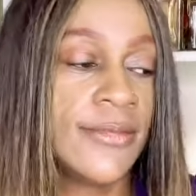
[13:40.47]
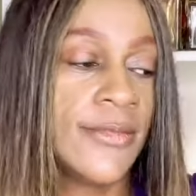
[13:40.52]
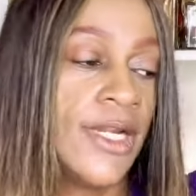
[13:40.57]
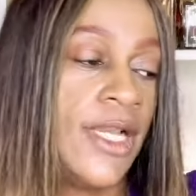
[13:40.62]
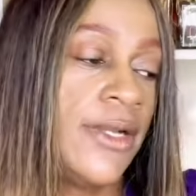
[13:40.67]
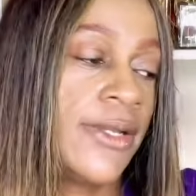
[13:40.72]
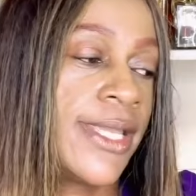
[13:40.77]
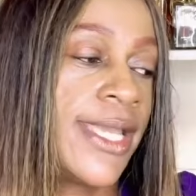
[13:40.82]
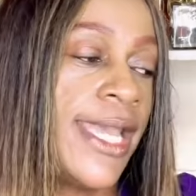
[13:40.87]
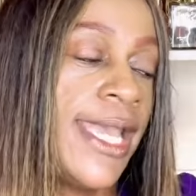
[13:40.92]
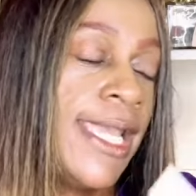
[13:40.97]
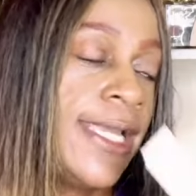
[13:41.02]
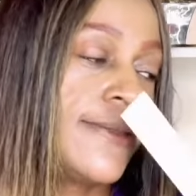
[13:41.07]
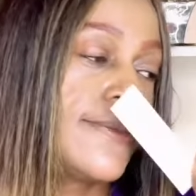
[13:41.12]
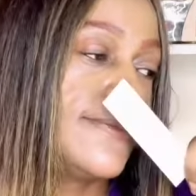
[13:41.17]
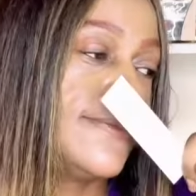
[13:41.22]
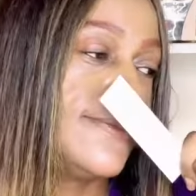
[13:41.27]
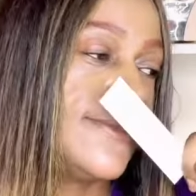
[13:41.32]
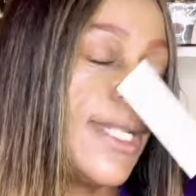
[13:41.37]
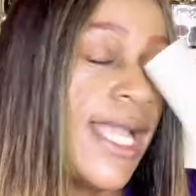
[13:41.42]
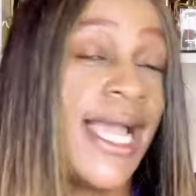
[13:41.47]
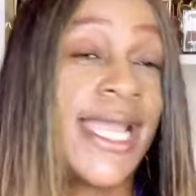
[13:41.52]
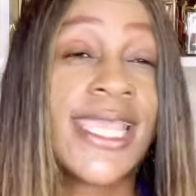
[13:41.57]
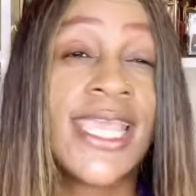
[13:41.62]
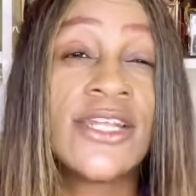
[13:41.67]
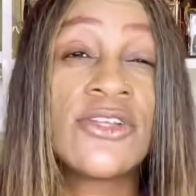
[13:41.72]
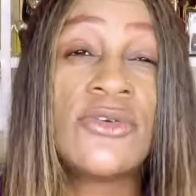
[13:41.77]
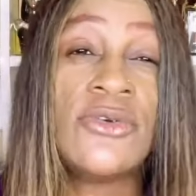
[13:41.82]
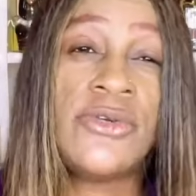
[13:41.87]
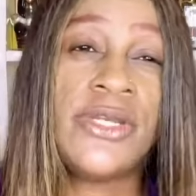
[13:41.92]
Okay, I
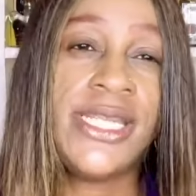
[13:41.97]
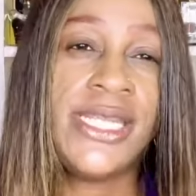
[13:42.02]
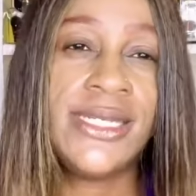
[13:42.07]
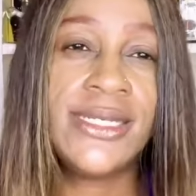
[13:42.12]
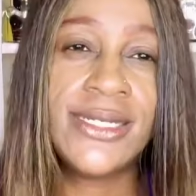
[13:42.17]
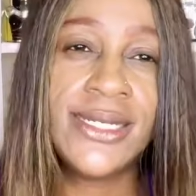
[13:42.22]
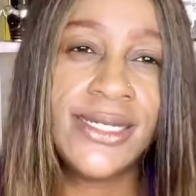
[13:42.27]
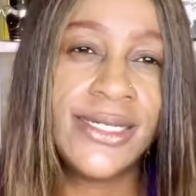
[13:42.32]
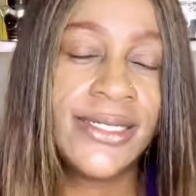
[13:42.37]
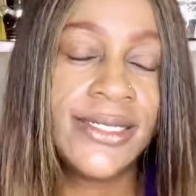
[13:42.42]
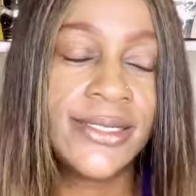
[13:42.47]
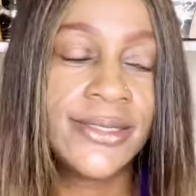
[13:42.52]
get green.